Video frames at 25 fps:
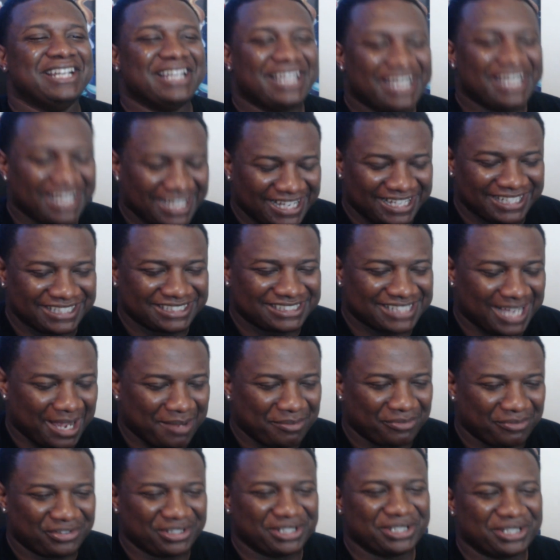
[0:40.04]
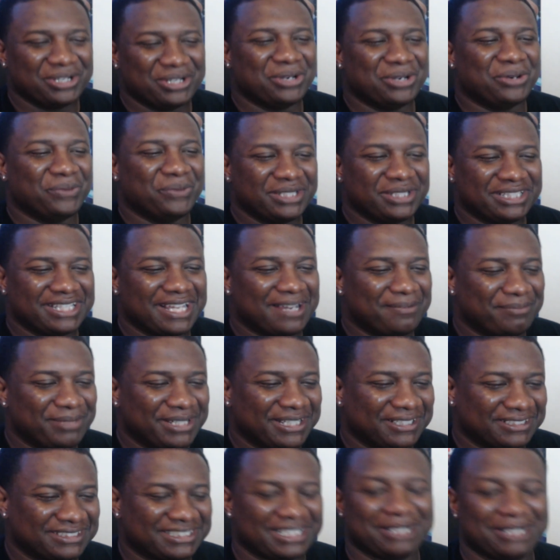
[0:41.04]
any type of video. With that
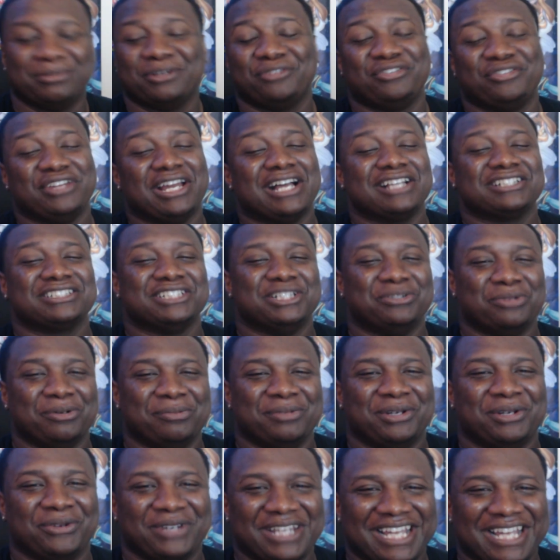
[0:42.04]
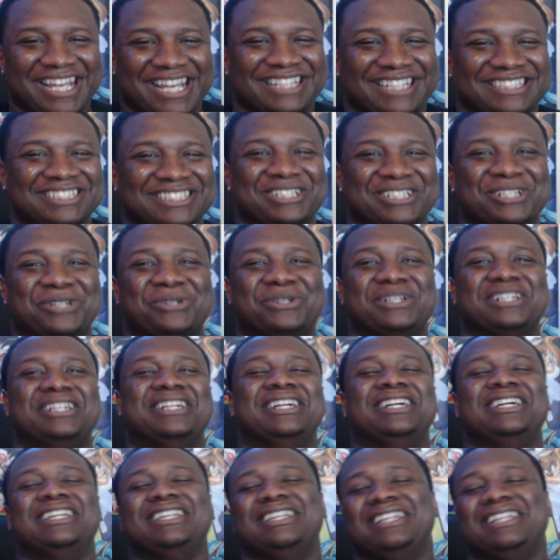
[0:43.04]
being said, but if y'all still want me to react to Noah,
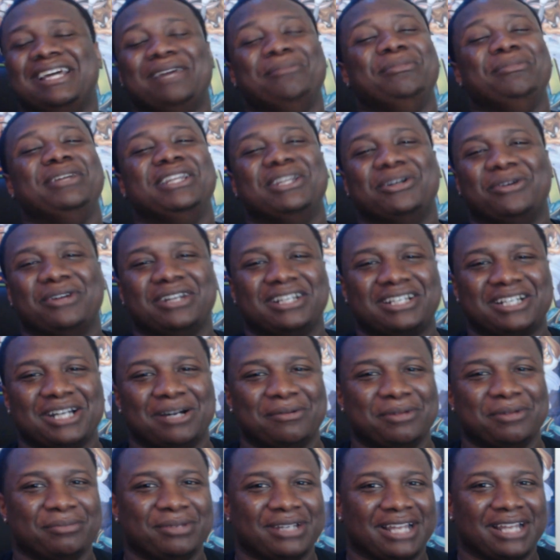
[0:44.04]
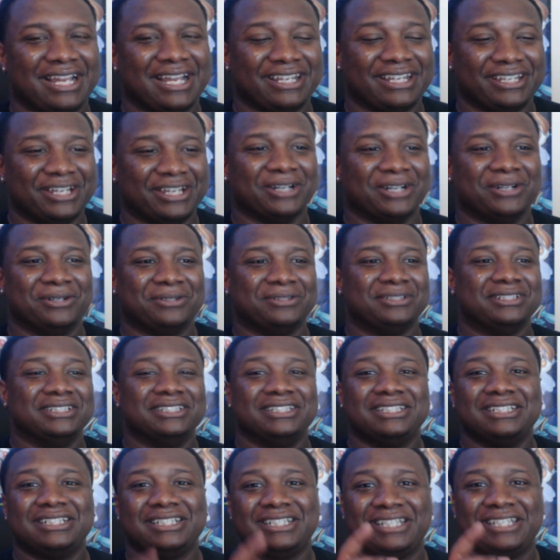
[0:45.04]
let me know in the comment. Be like, yo
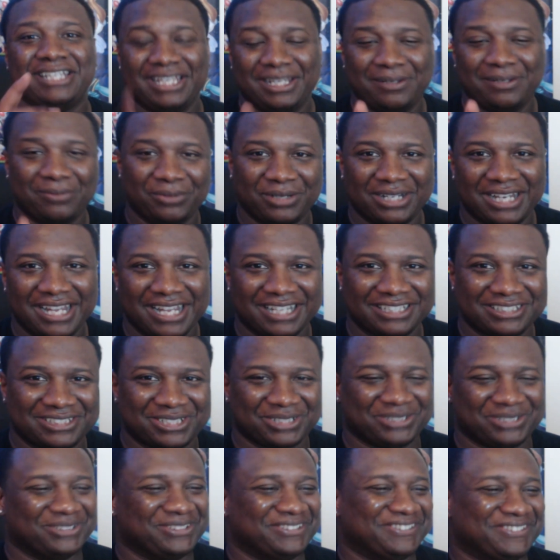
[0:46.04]
keep reacting,